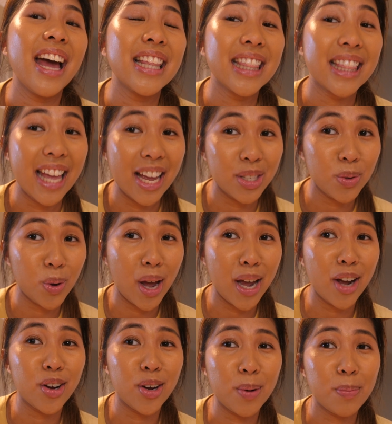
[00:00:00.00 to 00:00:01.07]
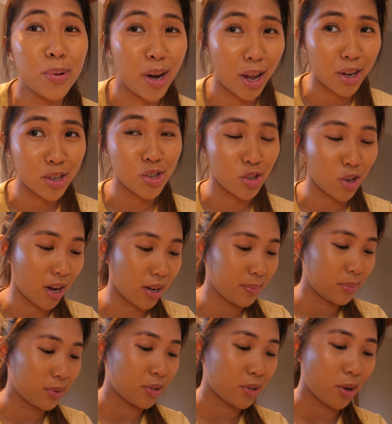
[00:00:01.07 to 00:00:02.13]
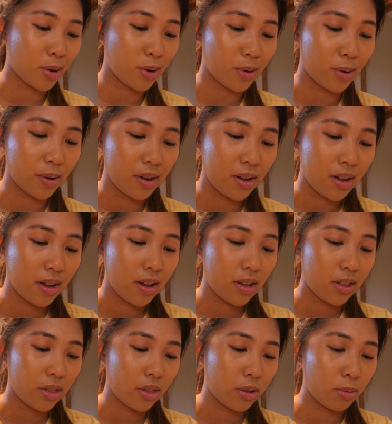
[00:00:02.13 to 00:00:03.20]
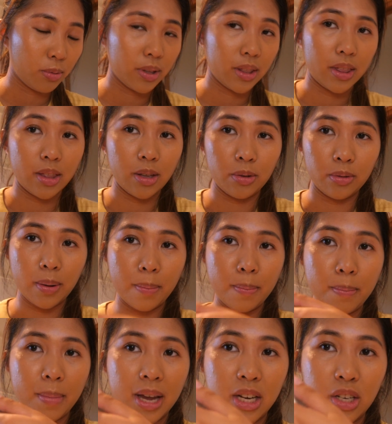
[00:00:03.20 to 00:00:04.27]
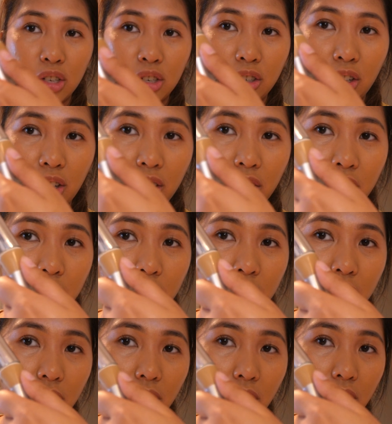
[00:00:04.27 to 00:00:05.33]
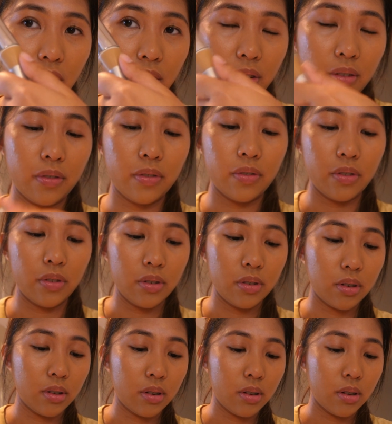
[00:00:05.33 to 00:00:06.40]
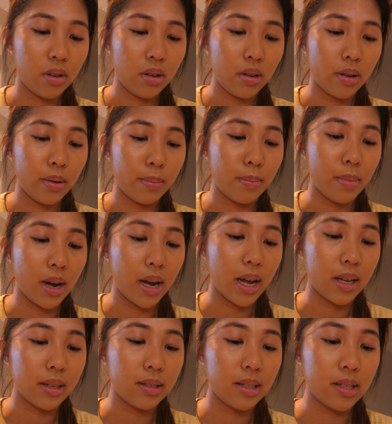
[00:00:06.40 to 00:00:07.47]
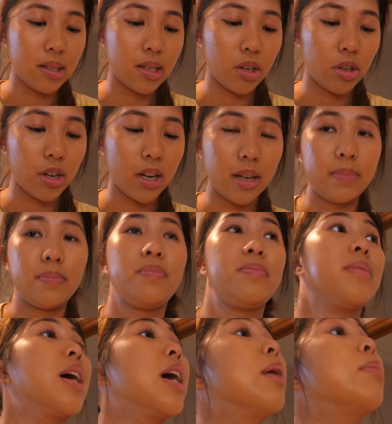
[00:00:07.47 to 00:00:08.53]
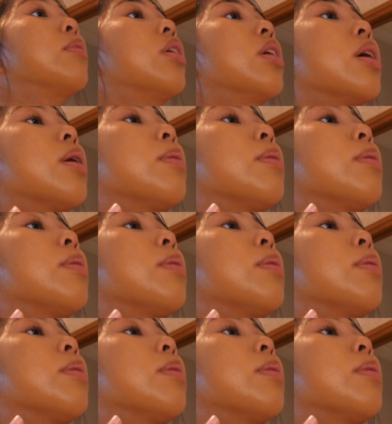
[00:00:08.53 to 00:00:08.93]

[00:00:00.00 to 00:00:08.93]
That's why I gotta put extra. So the remainder of my CC cream, I'm gonna